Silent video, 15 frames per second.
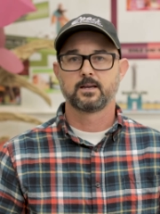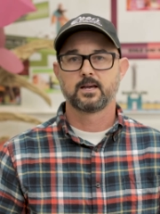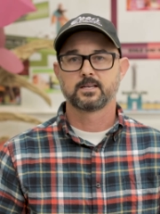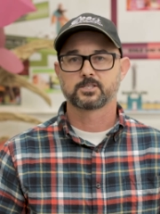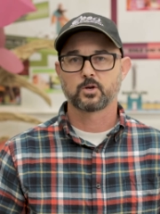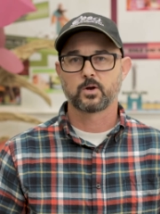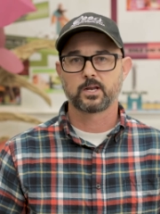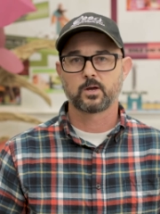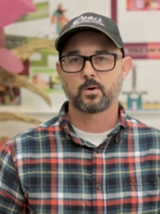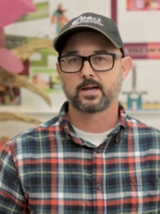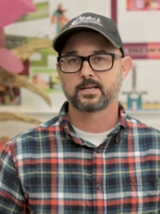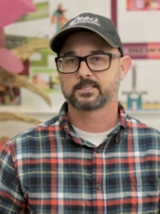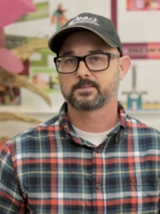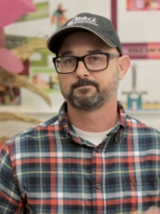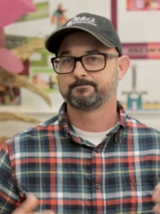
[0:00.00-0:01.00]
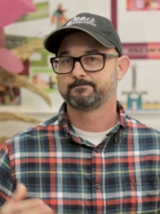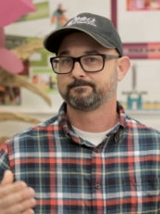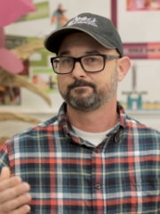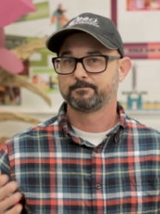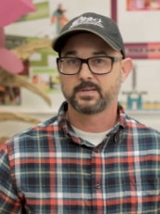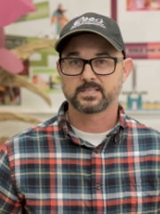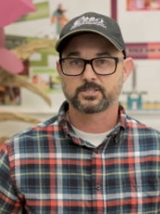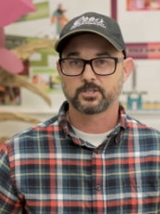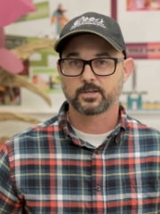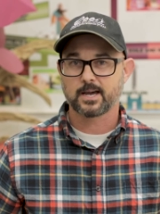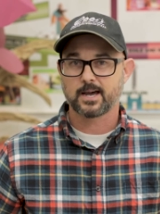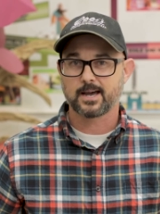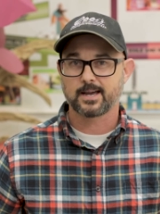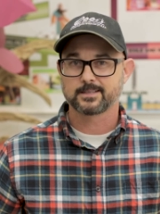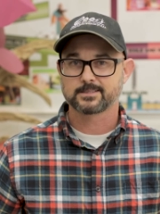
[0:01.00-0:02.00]
So, anyways, miss you
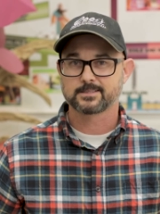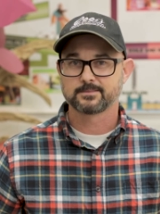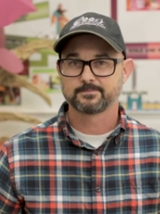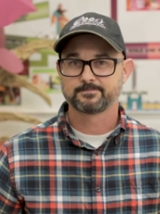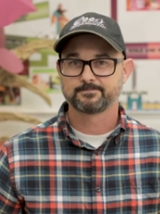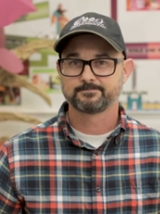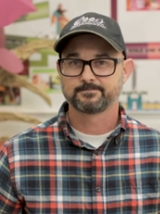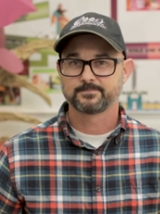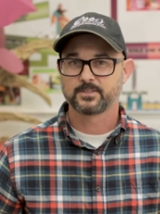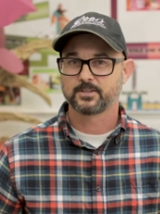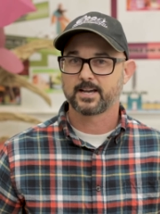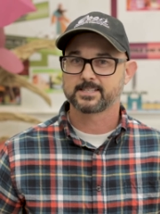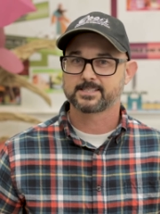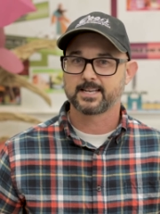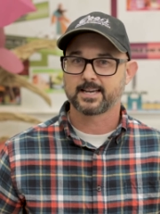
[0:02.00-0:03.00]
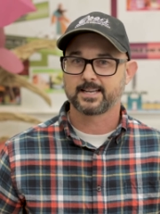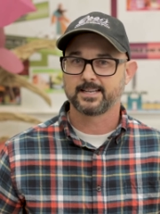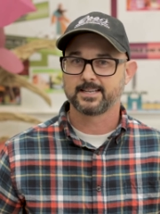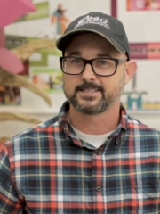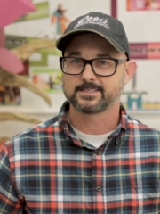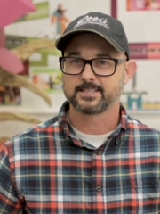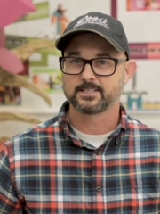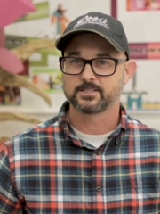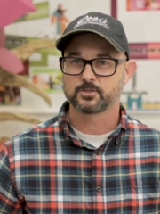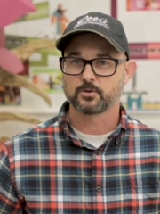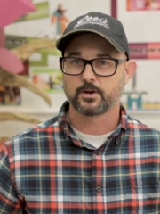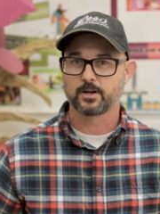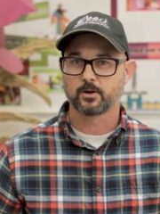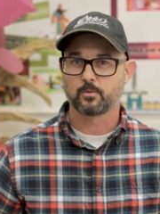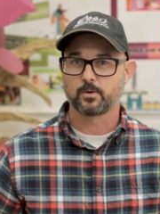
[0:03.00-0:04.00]
guys. You guys take it easy.
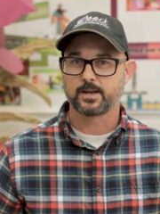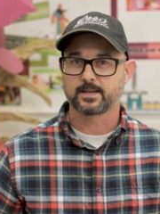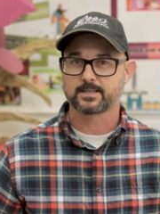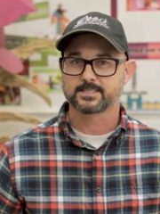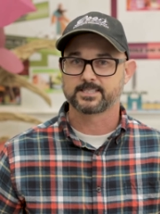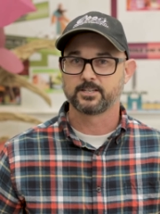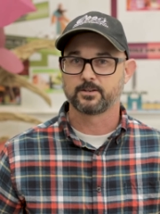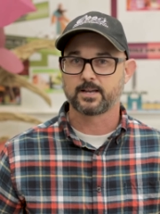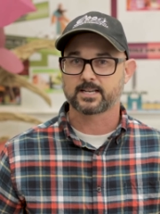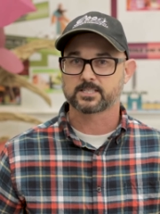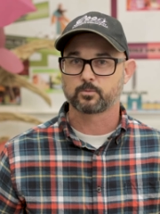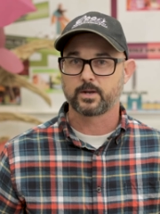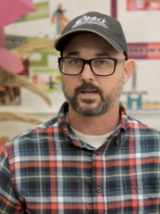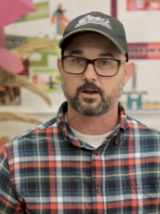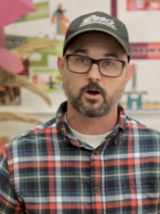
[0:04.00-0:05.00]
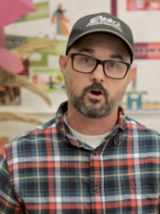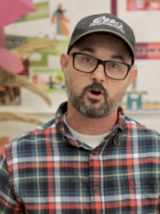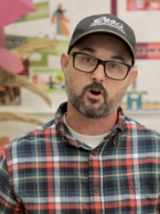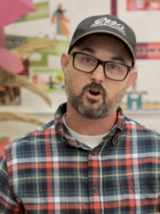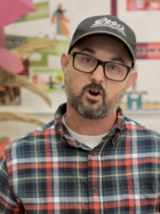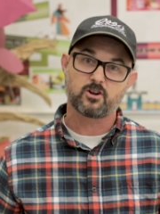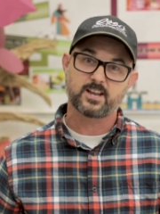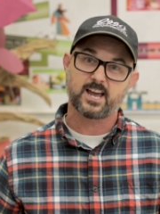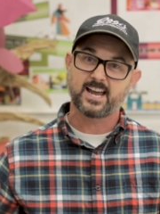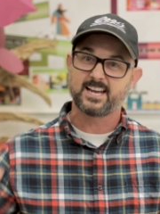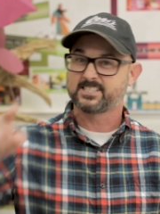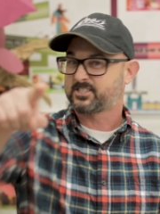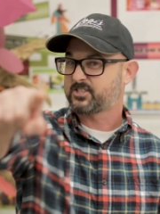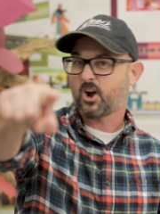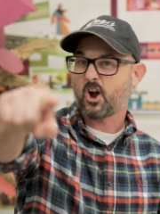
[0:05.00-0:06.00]
Enjoy your week. See you next week on
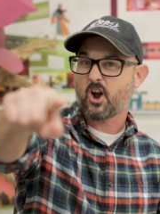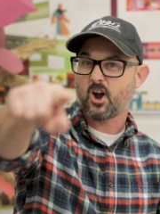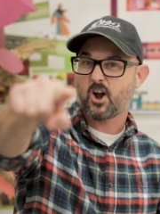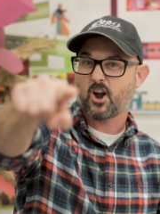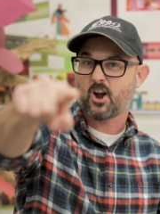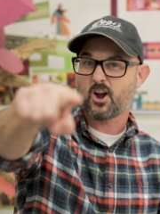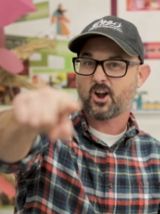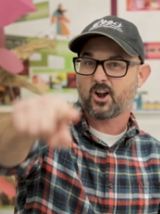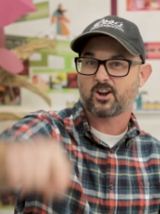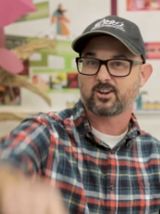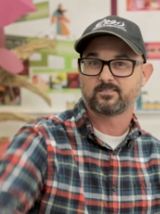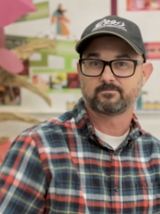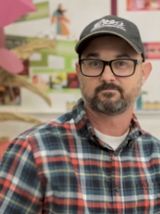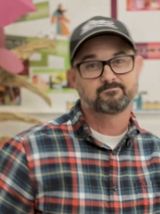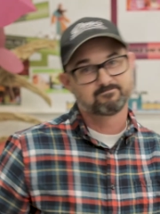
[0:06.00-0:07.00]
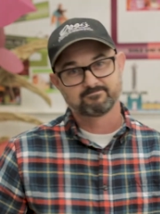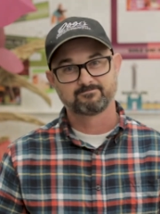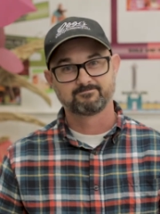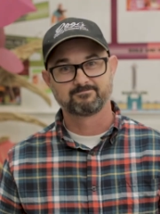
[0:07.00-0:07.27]
Easter.